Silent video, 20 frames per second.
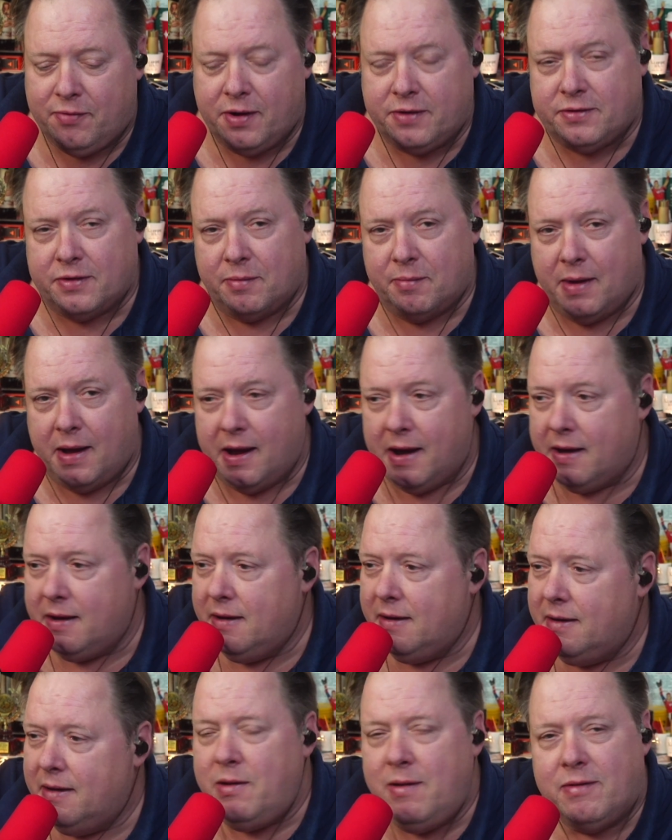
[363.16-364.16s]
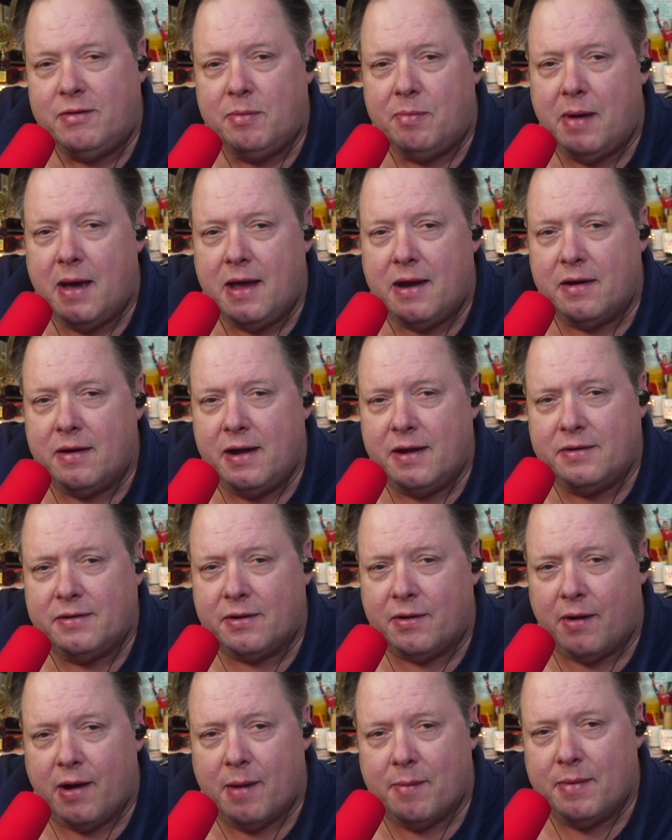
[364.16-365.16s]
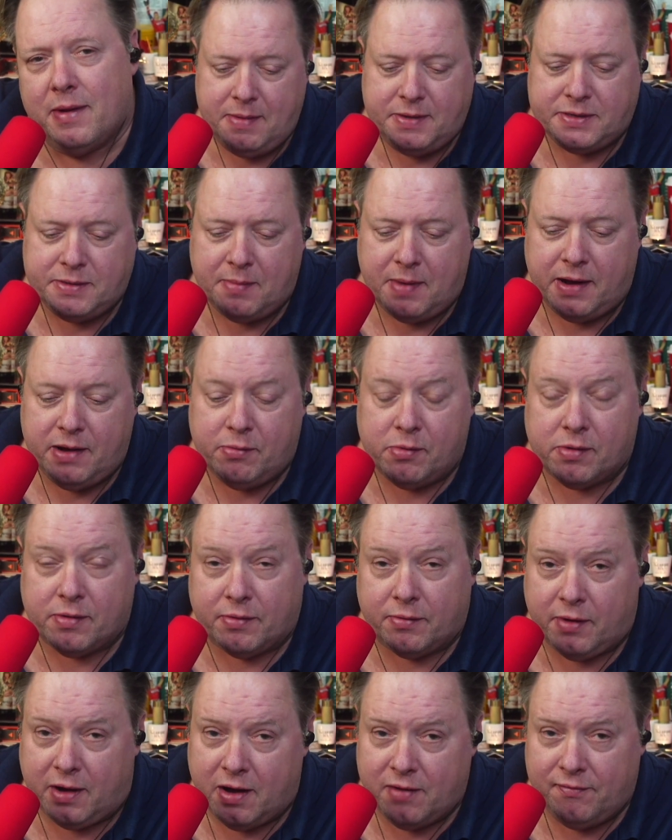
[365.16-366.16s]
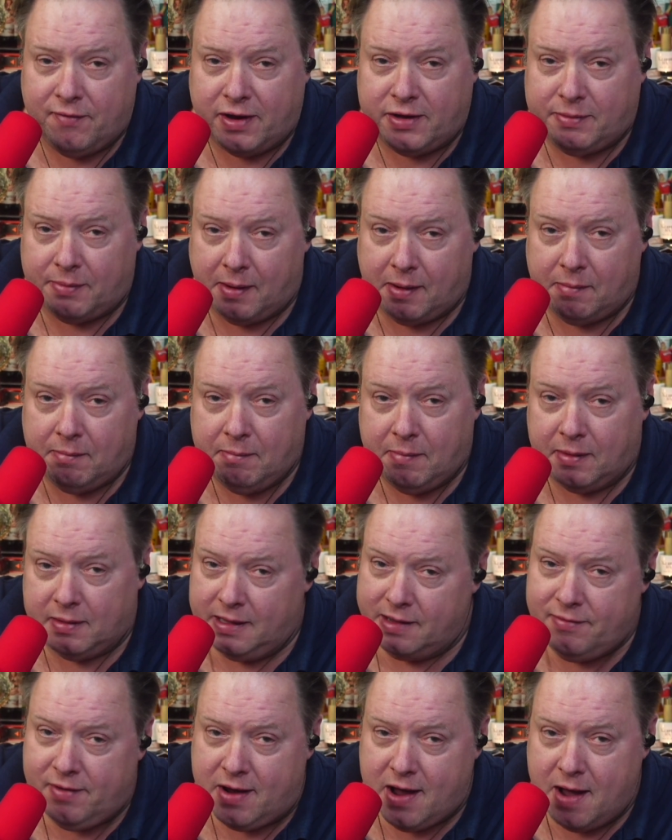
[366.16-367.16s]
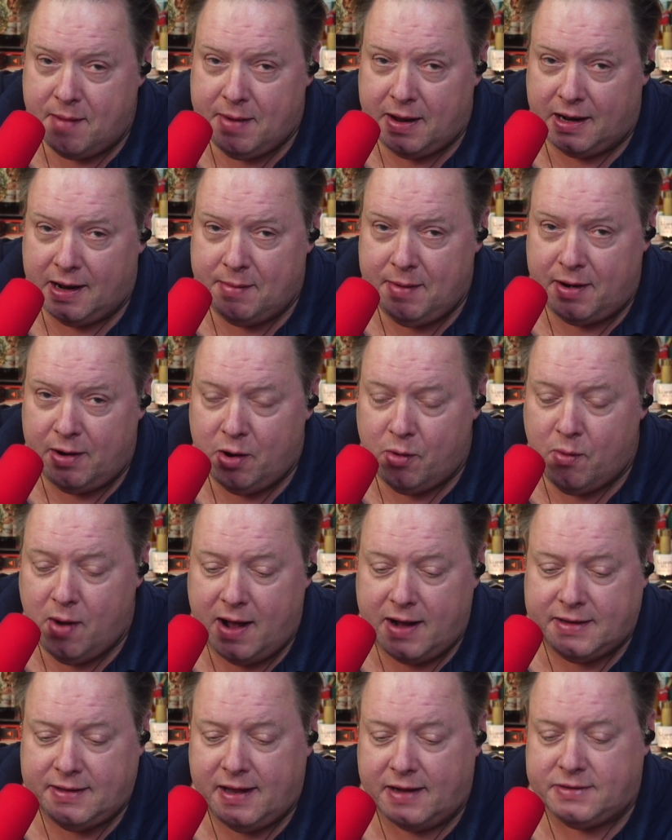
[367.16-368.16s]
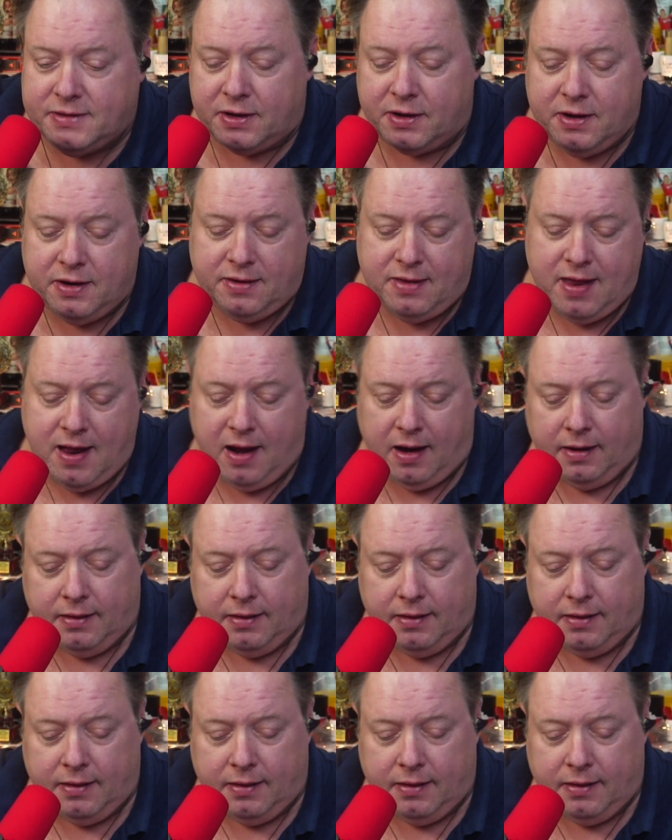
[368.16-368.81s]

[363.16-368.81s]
Friction, man. Why do you have to buy it on Instagram? And maybe somebody will convince me. Leave a comment and let me know why that's a good